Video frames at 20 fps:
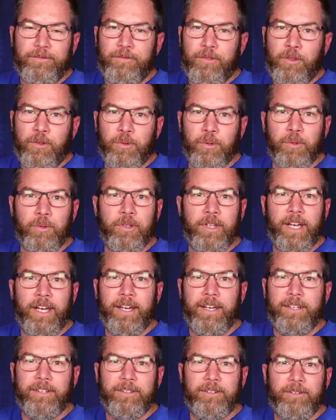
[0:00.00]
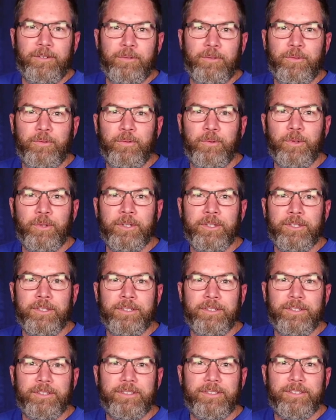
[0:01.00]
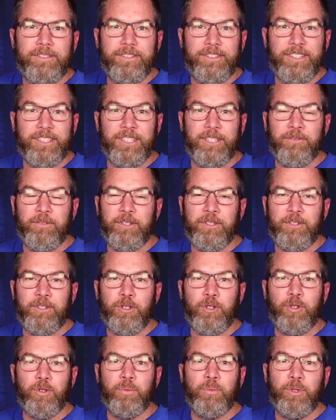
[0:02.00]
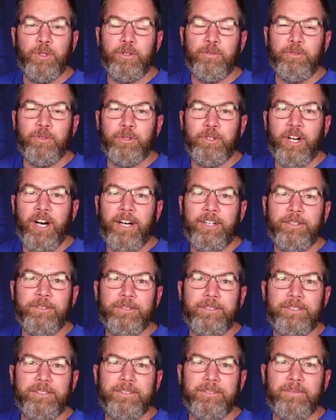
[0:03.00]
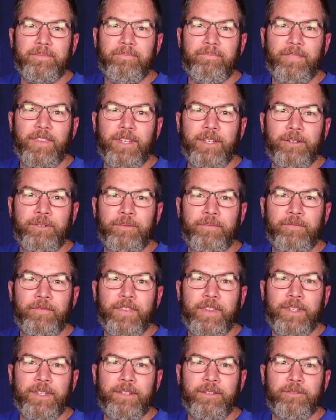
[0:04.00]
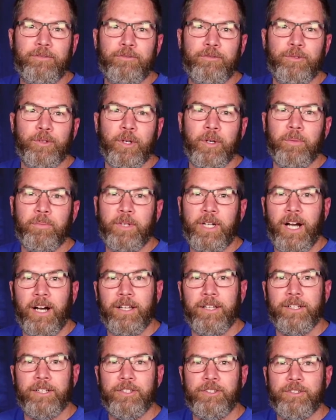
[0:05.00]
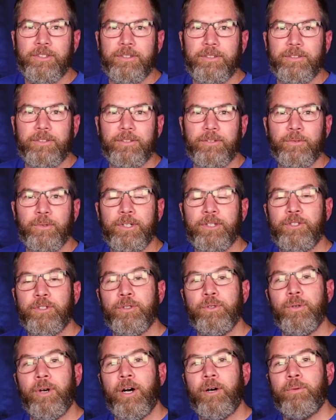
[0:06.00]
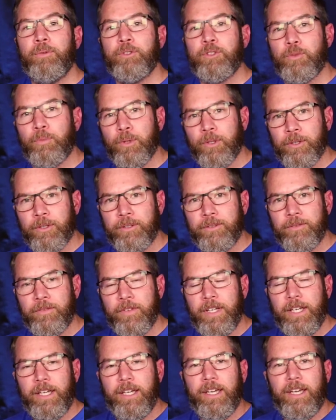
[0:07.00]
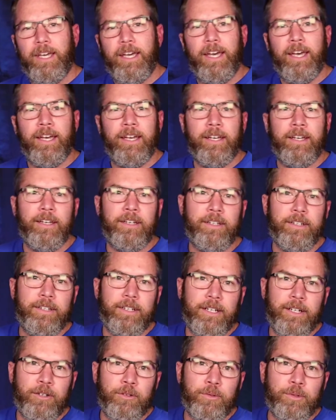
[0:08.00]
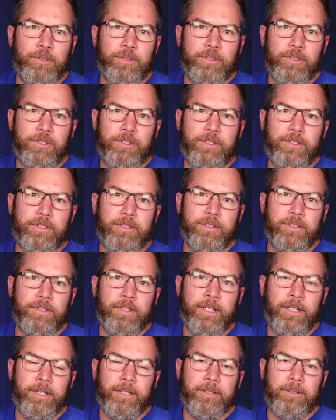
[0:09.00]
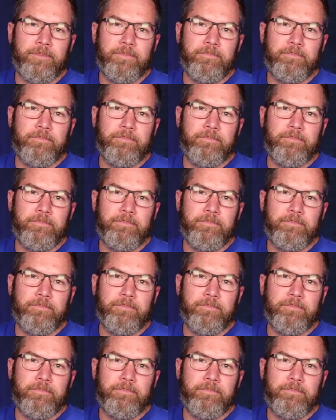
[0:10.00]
through that was given two beautiful daughters. From college, went to Owensboro, and I was at